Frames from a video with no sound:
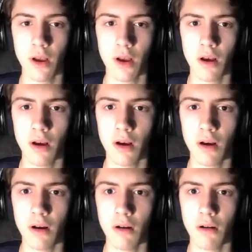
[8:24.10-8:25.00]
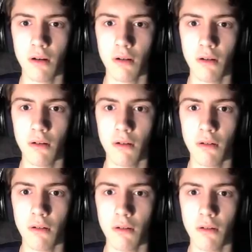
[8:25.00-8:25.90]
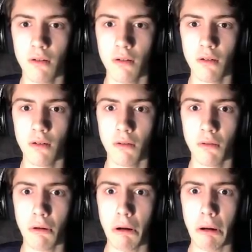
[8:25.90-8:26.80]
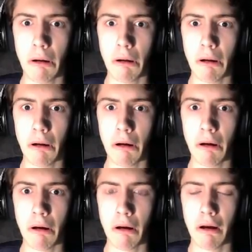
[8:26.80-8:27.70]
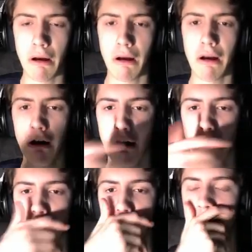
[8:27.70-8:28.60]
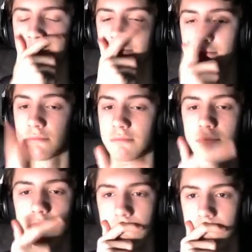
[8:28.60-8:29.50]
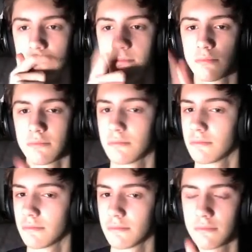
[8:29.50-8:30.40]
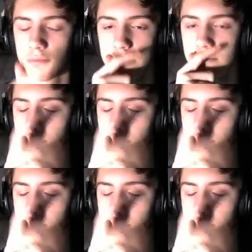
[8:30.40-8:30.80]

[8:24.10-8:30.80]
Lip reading: Nothing is said.